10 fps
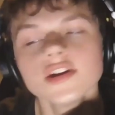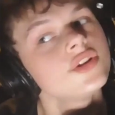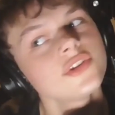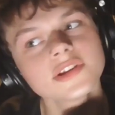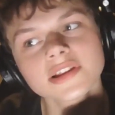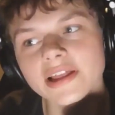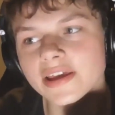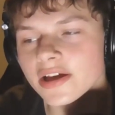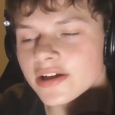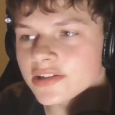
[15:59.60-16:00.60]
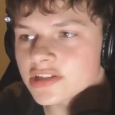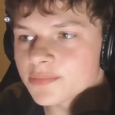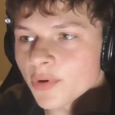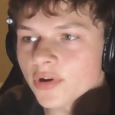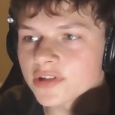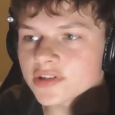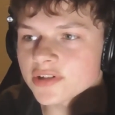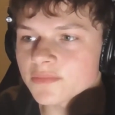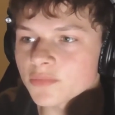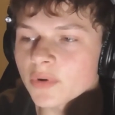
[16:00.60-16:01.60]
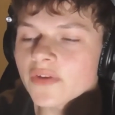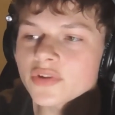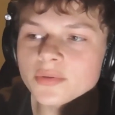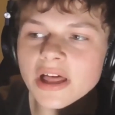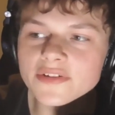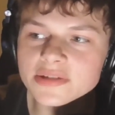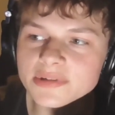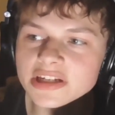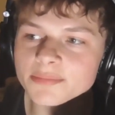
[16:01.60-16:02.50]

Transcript: Do you think that like sports or whatever you allow somebody to